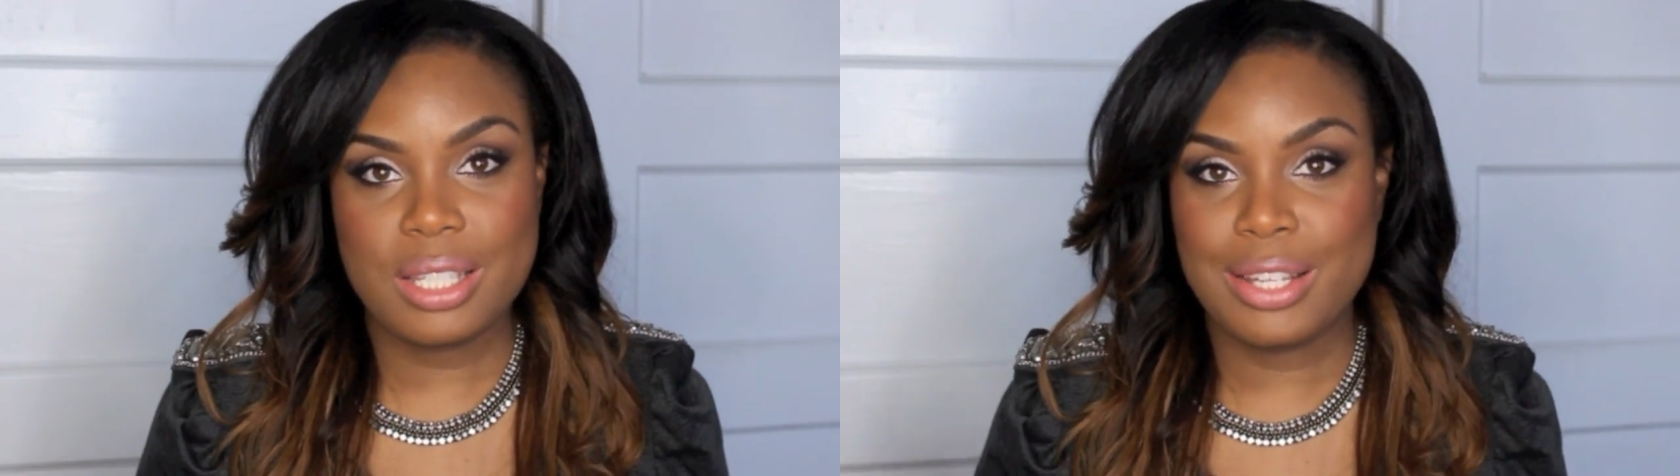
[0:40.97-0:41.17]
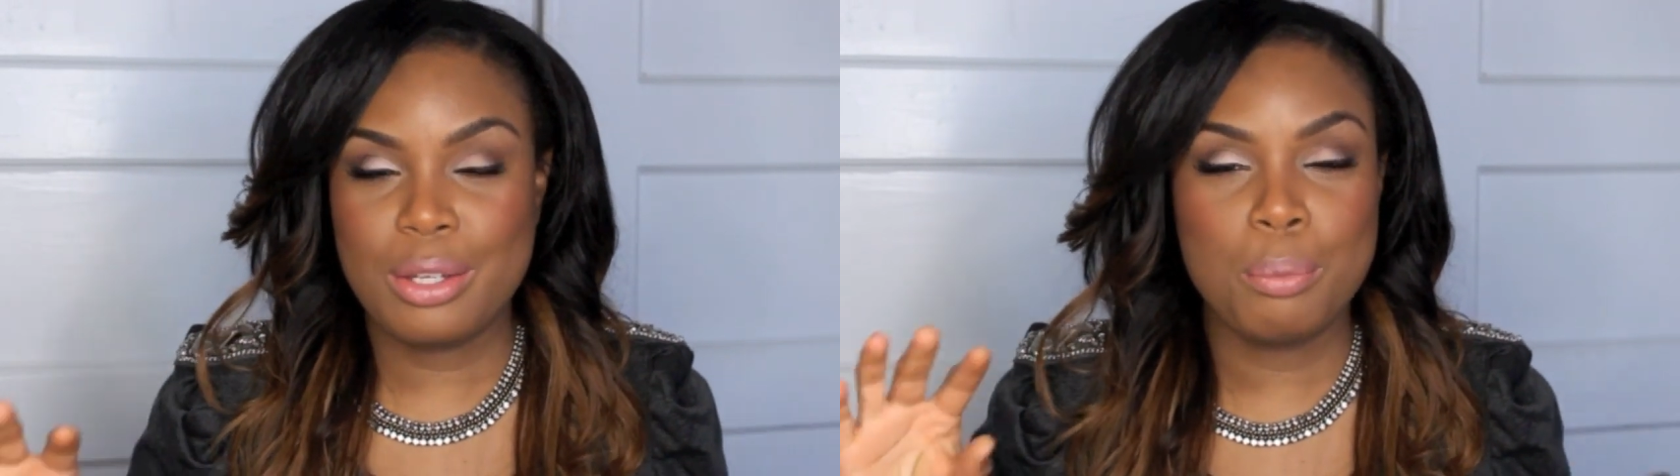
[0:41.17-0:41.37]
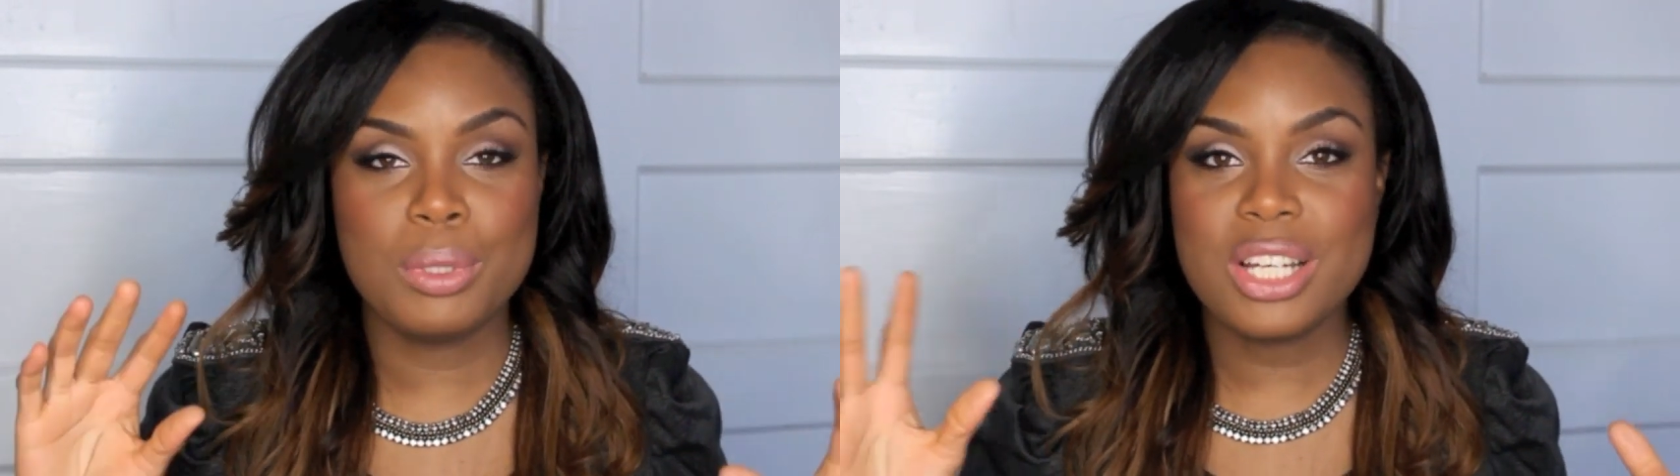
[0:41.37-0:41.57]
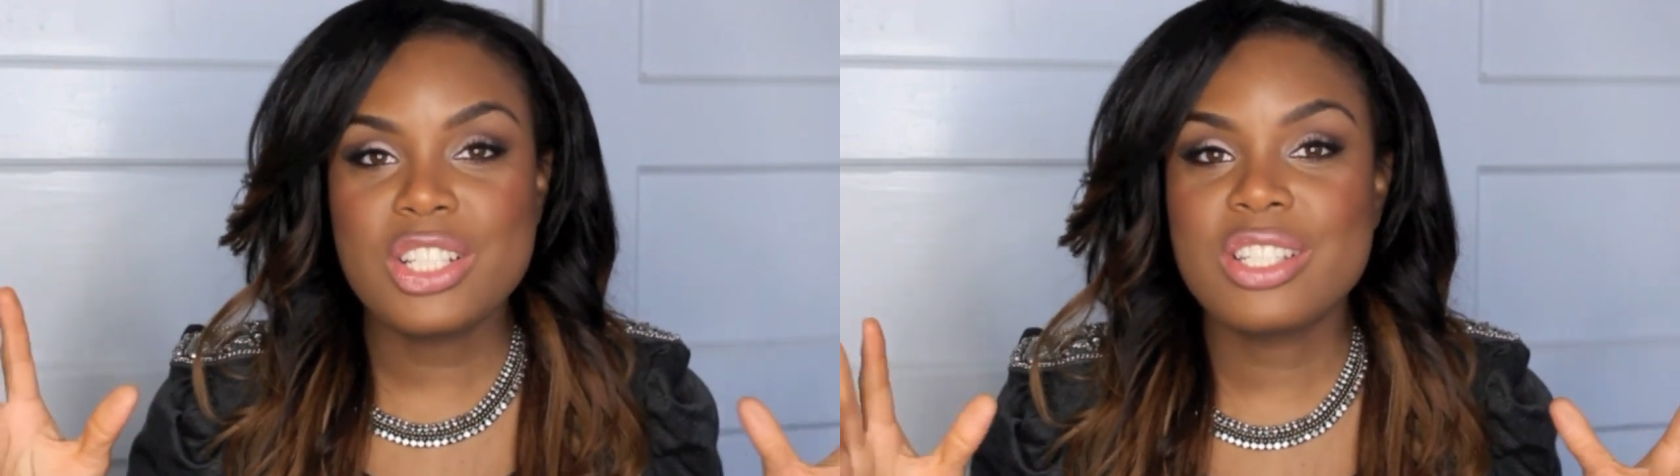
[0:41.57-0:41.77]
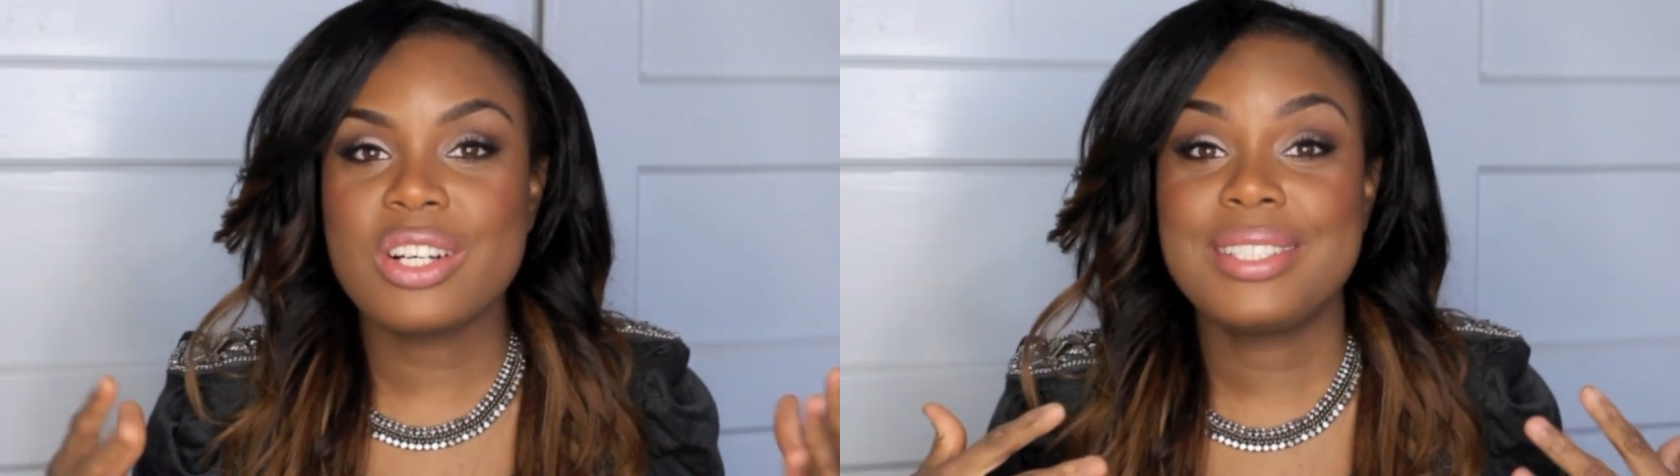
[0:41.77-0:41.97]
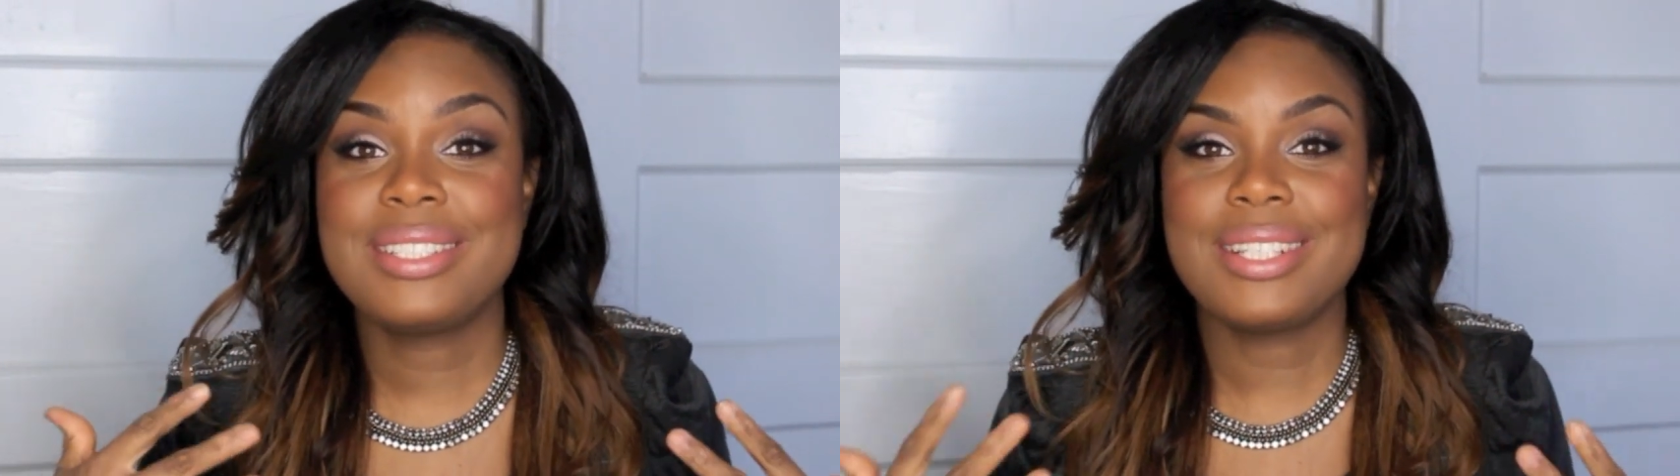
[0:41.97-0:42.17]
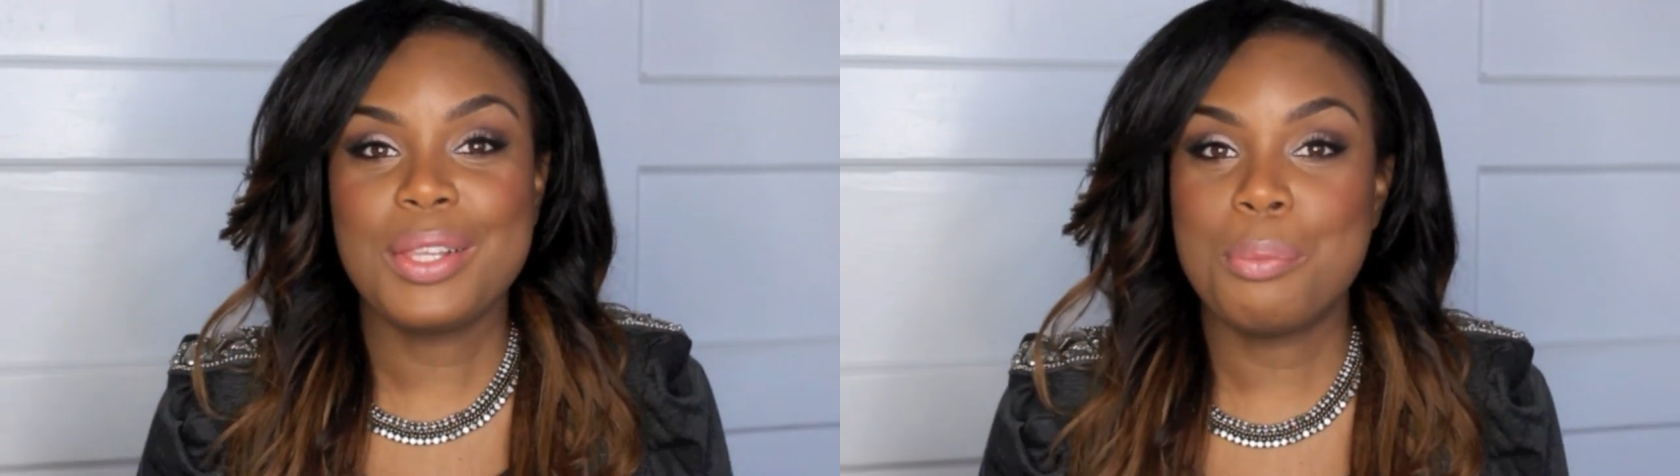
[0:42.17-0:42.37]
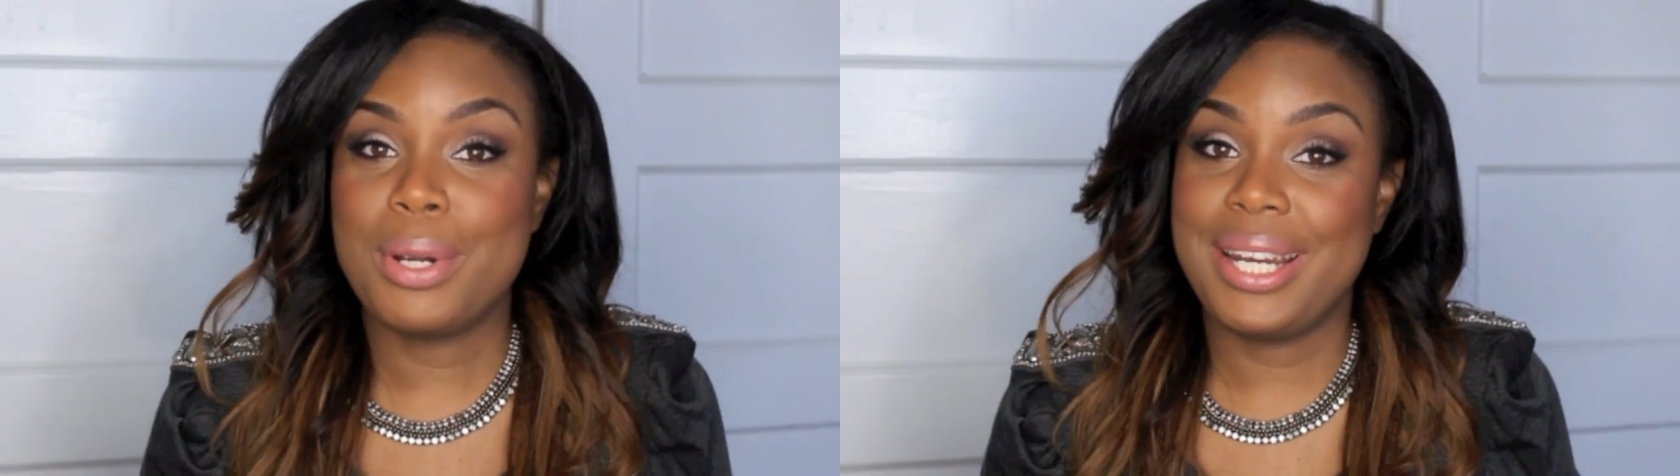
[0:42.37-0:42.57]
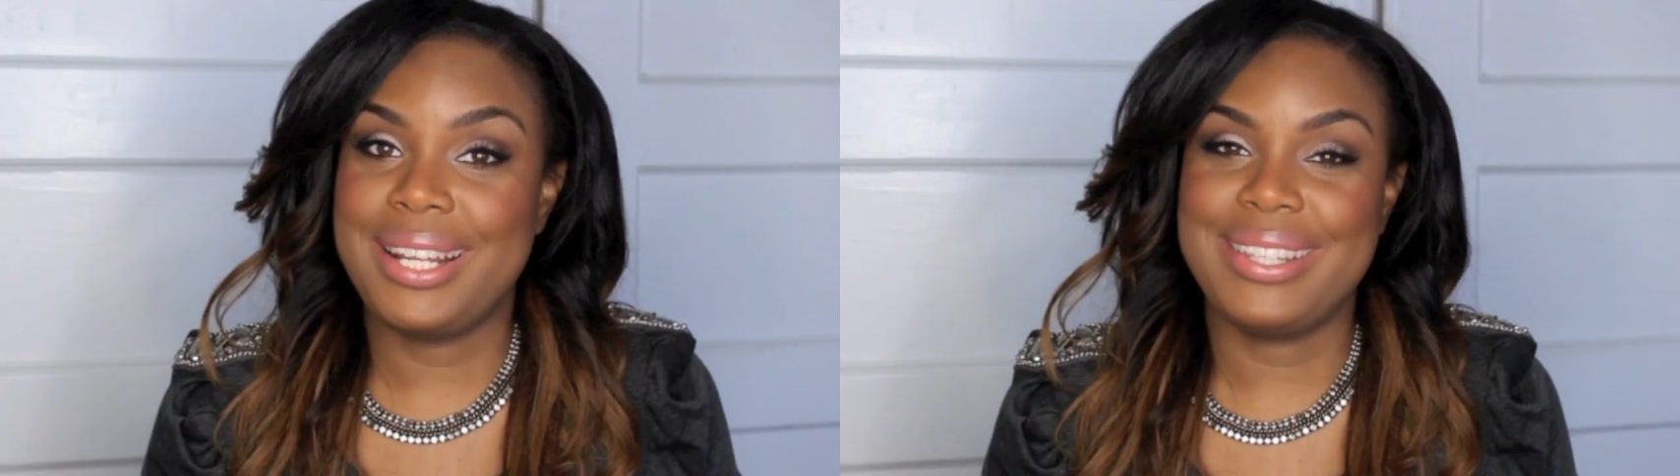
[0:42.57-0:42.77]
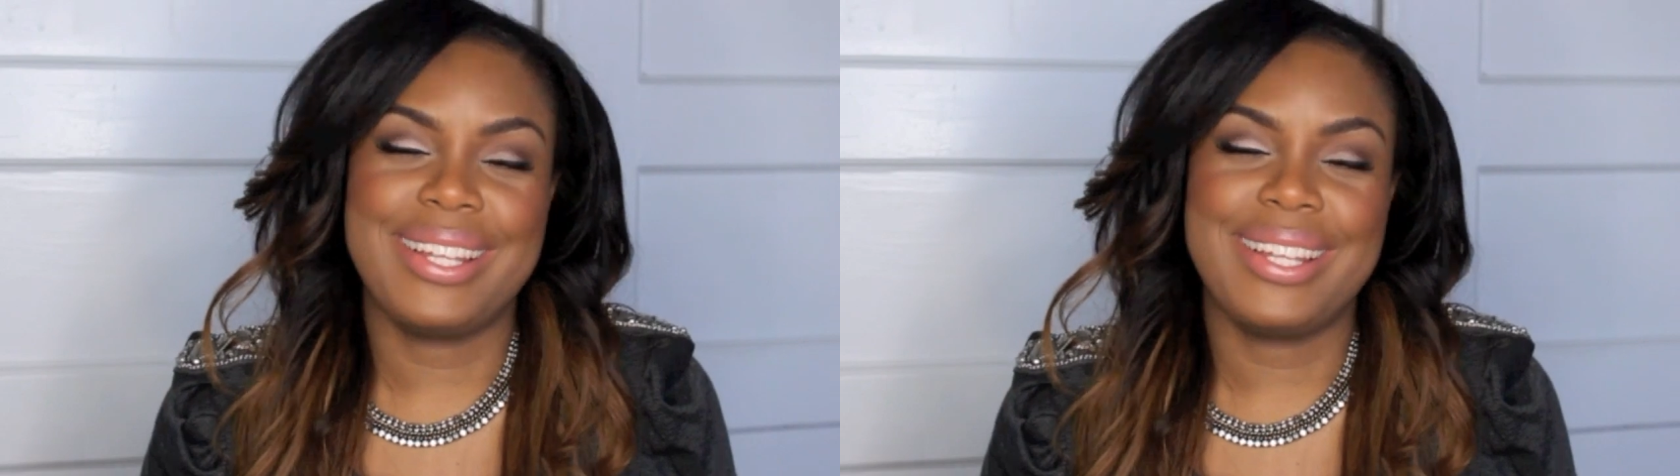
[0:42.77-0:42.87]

Like, their blushes are celebrated.